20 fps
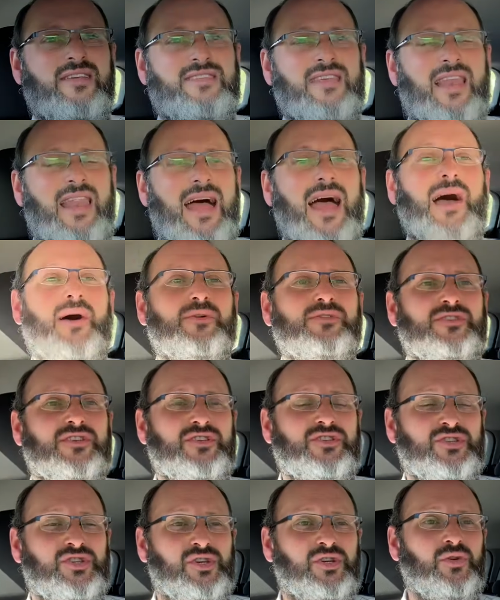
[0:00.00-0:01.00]
allows
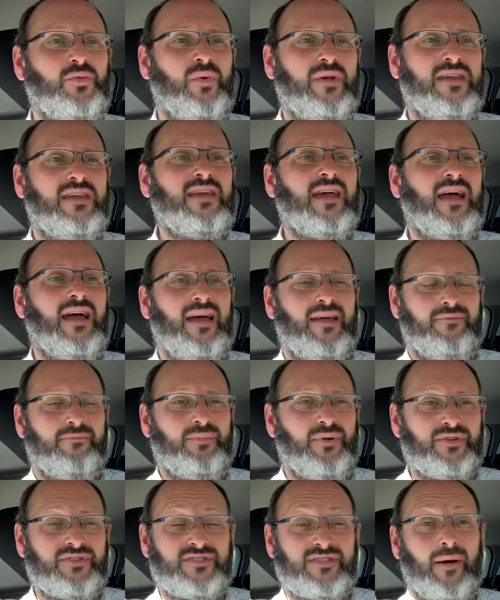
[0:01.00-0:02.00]
us to, we can
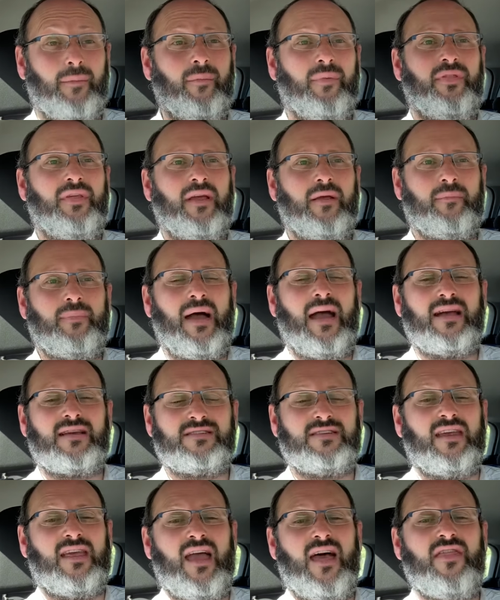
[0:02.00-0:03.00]
put something back
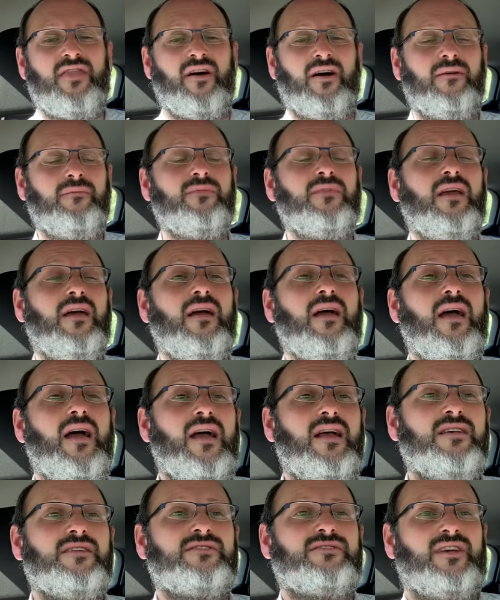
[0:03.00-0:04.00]
together.
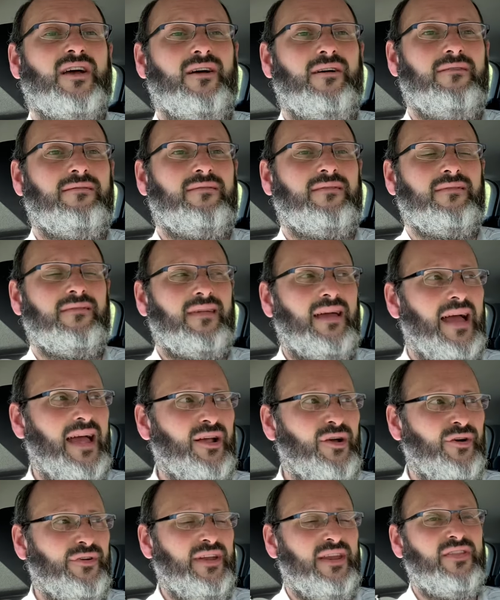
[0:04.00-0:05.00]
So
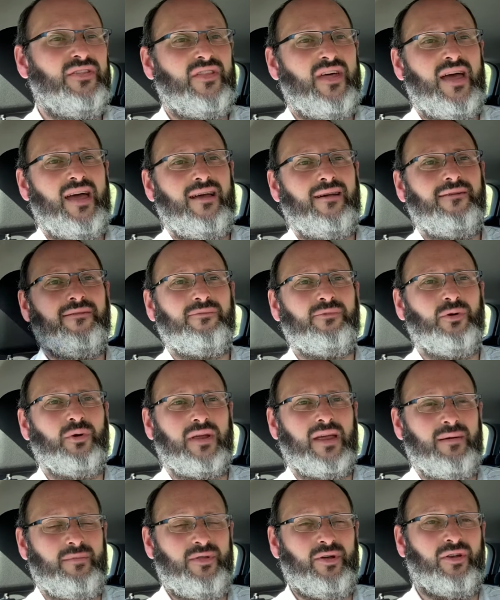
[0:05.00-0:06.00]
hang on in there. We'll
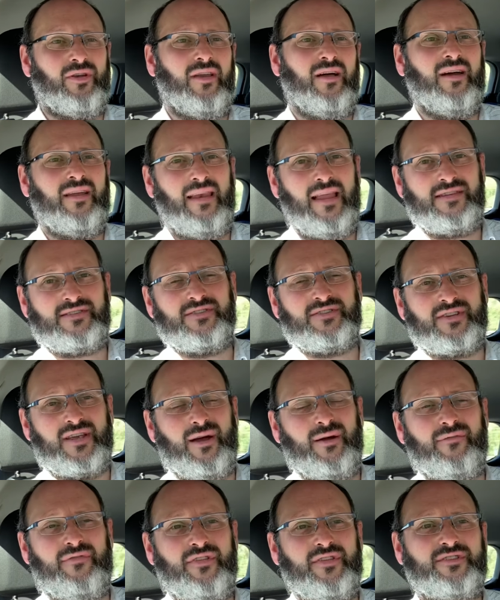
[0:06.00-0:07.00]
keep the online lessons
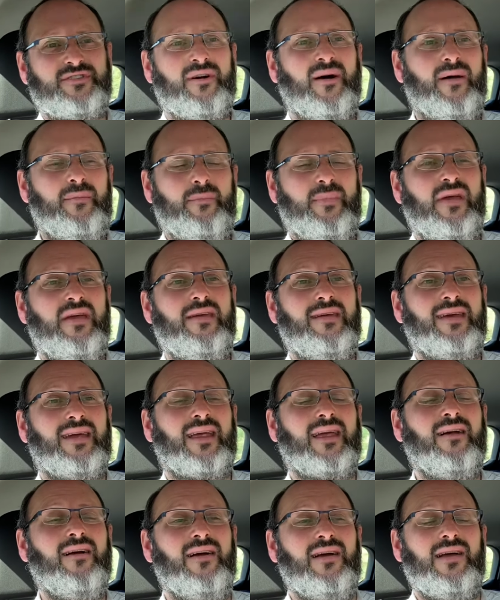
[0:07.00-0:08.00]
going for the time
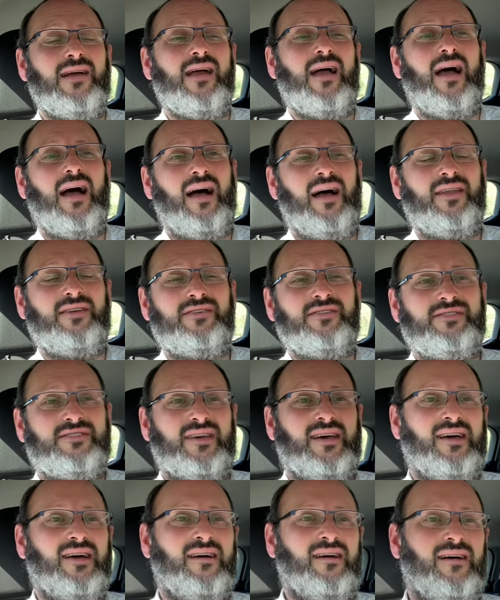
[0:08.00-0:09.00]
being. And
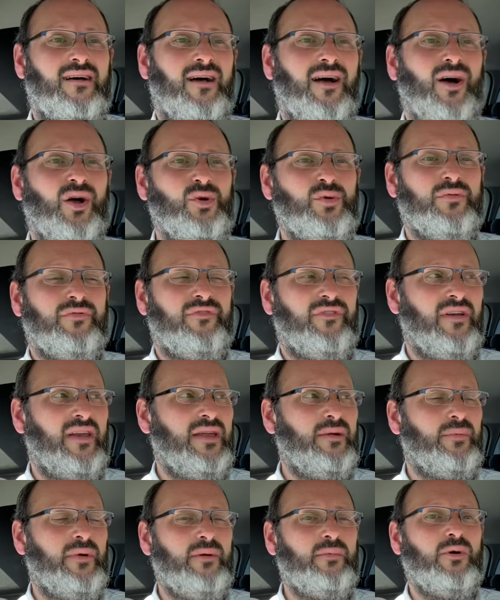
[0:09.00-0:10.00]

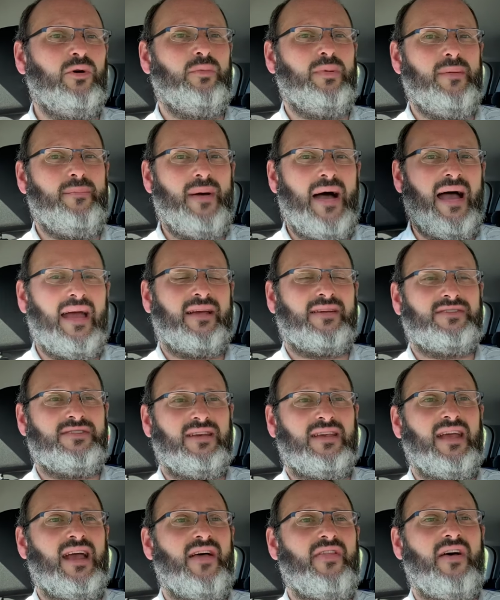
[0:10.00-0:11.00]
hopefully we will be back
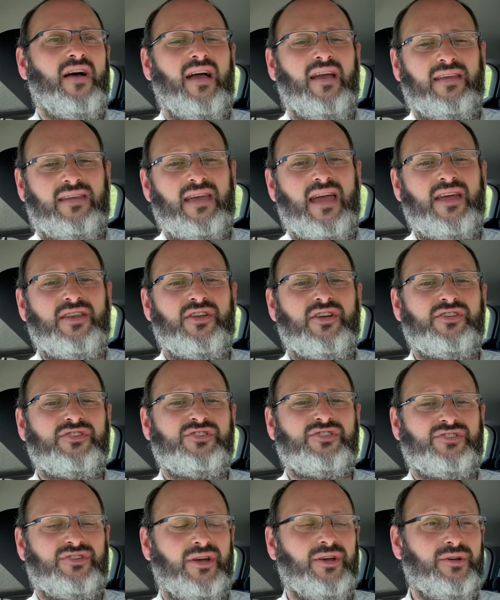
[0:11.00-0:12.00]
together again
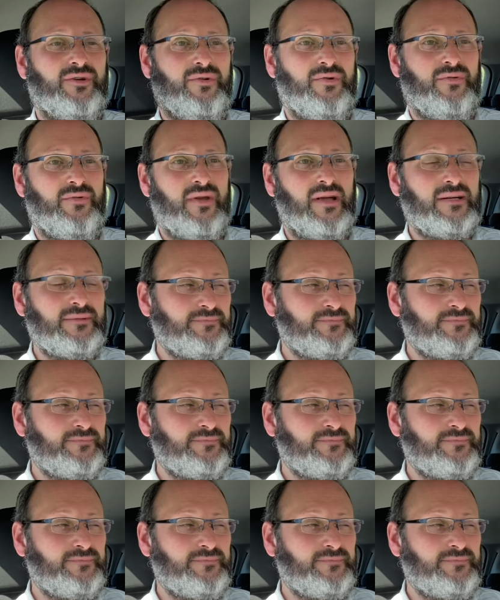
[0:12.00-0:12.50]
soon.